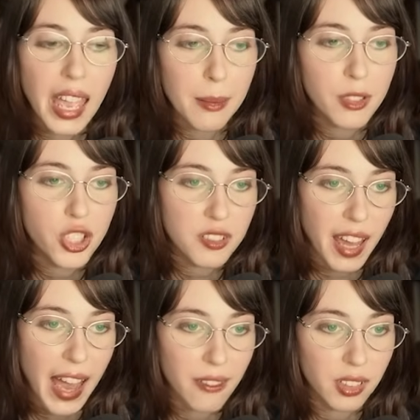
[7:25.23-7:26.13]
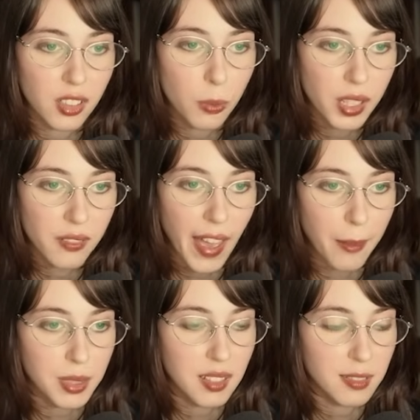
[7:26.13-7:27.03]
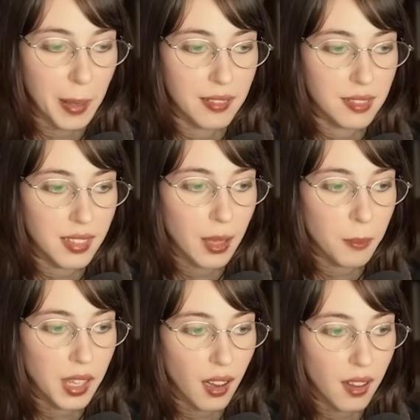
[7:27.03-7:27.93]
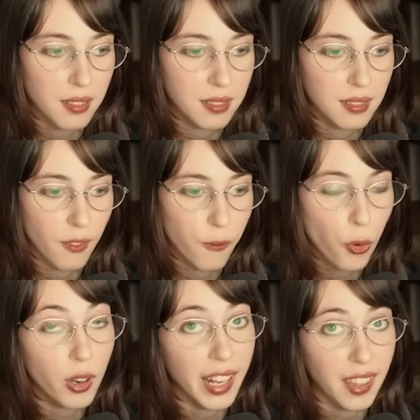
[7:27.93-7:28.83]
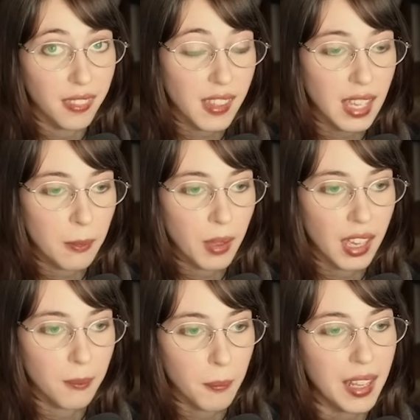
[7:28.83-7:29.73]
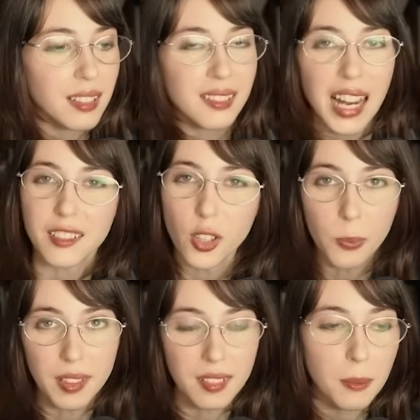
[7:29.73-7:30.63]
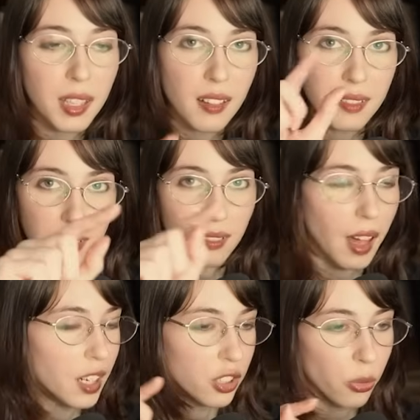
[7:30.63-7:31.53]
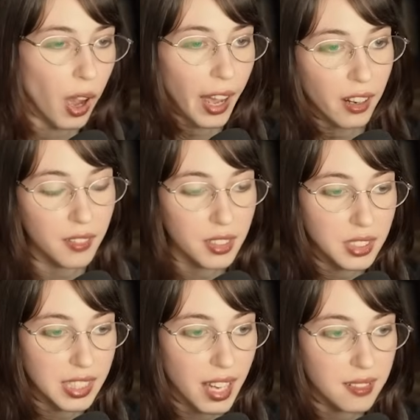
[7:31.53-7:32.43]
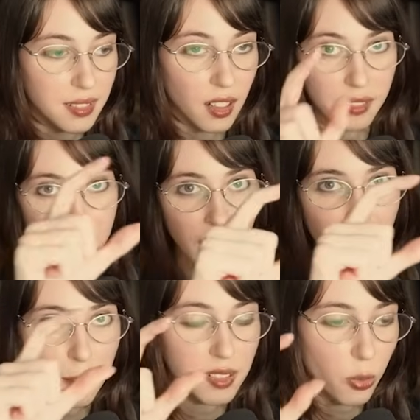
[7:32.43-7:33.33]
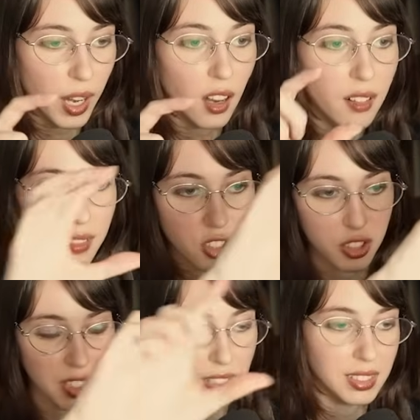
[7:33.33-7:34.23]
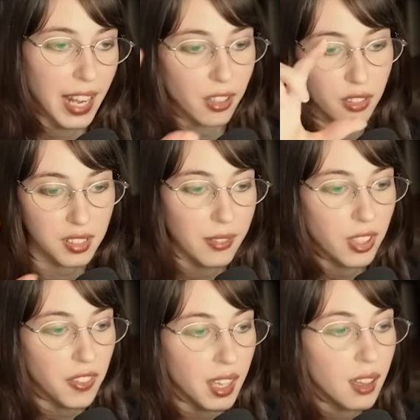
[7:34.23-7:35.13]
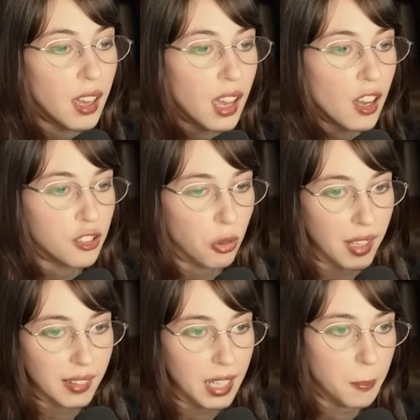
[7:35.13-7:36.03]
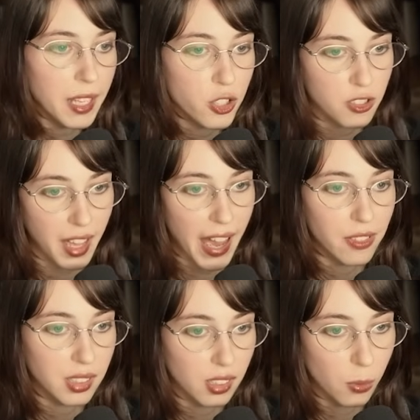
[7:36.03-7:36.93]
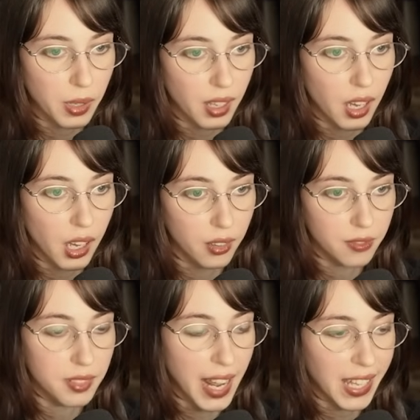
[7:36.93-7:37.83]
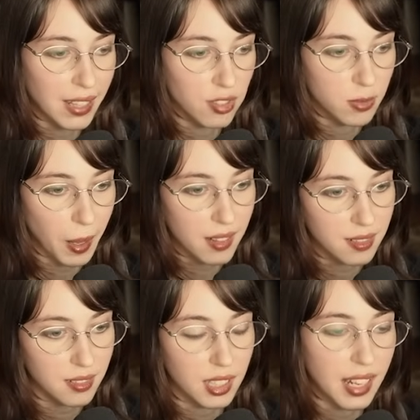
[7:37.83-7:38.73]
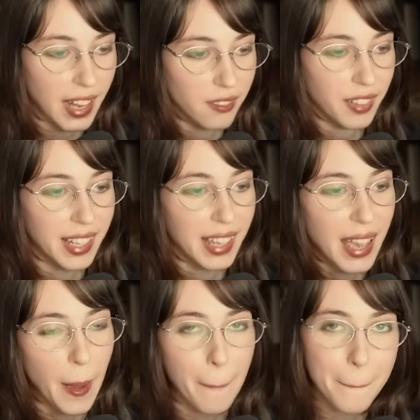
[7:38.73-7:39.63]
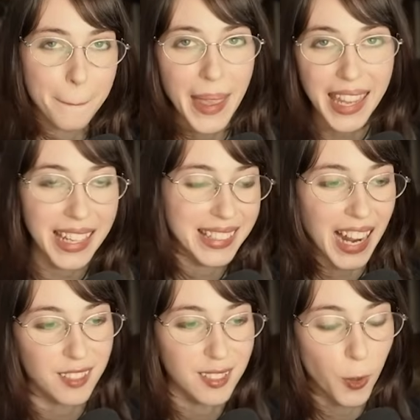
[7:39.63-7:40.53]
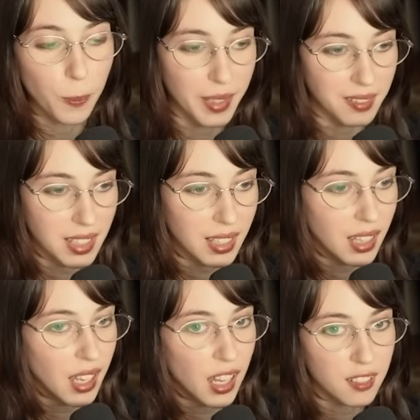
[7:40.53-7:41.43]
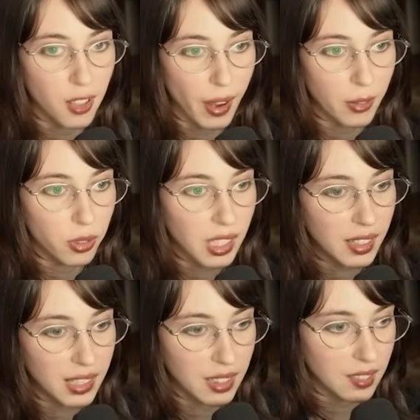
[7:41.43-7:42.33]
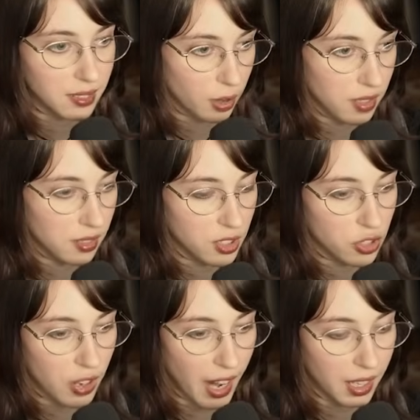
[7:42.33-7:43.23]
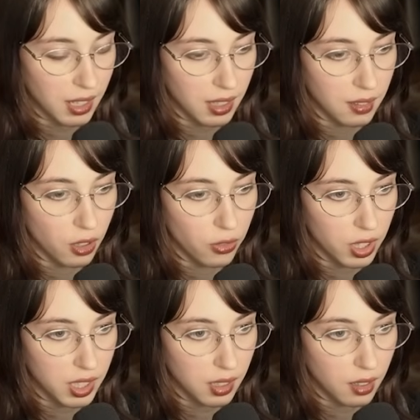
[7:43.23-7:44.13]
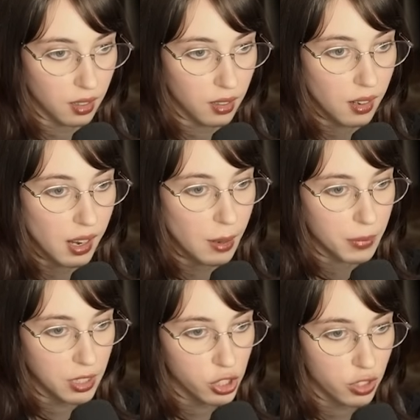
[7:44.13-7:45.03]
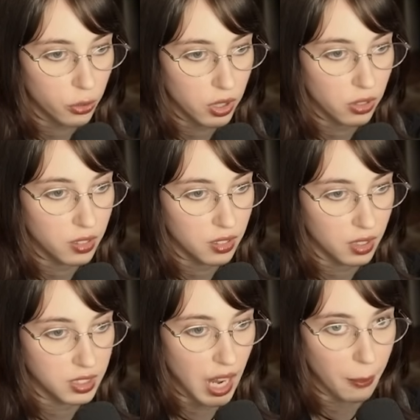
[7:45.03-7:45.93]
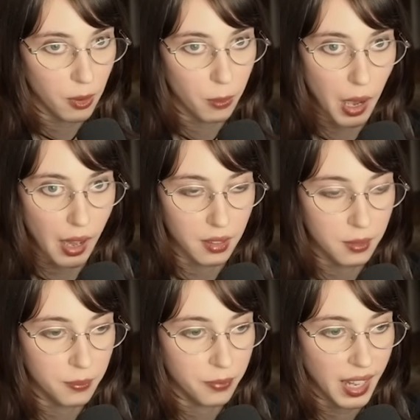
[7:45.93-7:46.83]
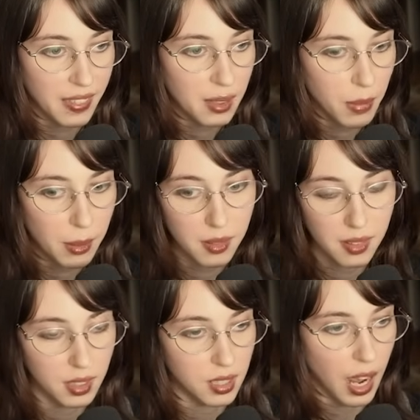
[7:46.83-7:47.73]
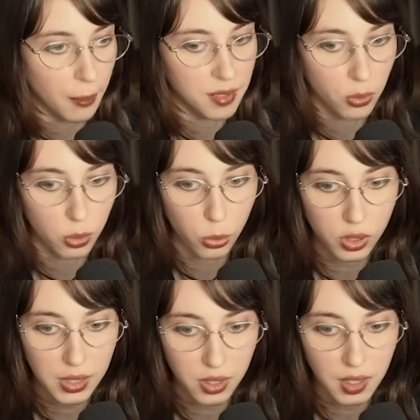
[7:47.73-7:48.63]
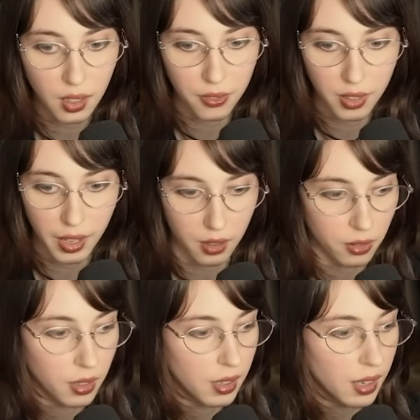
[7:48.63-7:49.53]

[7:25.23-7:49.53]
images that have a little bit of empty space in them because for a theme, it makes it not so busy because there's a lot of UI on the DS and there's game squares and just like the titles and everything. So I like pictures that have a little bit of negative space to kind of like make it not so busy. So I really like this one. So let's drag it in over here. Not sure if we'll use this on the top or bottom. I think maybe the top. So we'll leave it there for now.